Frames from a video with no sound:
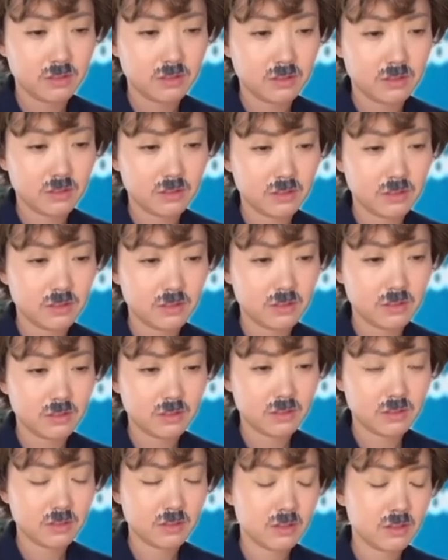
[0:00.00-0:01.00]
Hmm,
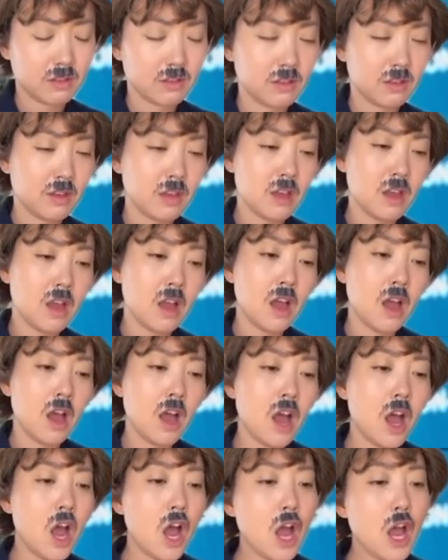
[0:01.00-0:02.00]
she doesn't really
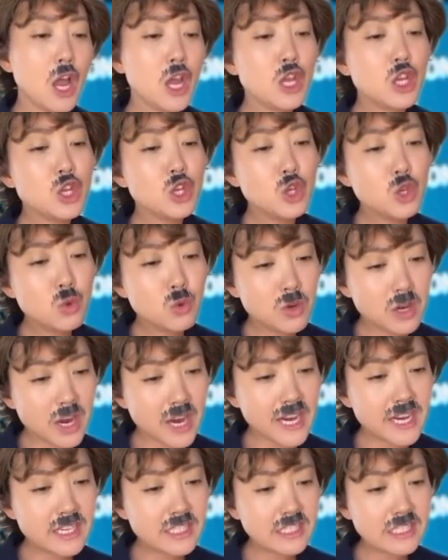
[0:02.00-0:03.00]
know.
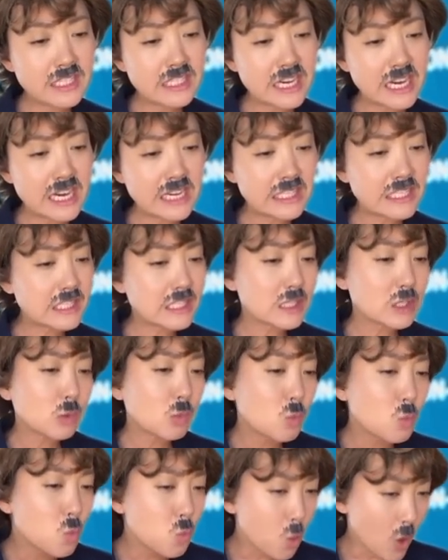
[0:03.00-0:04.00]
United
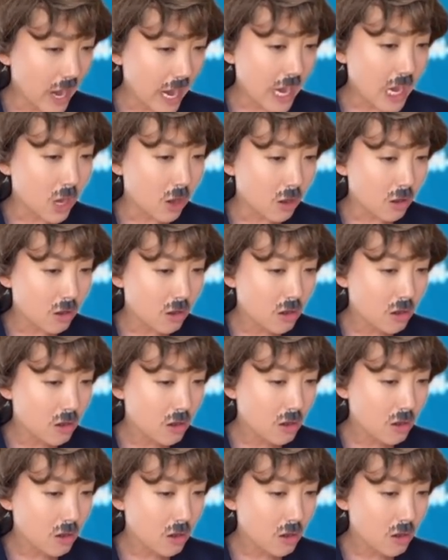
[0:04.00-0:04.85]
States where?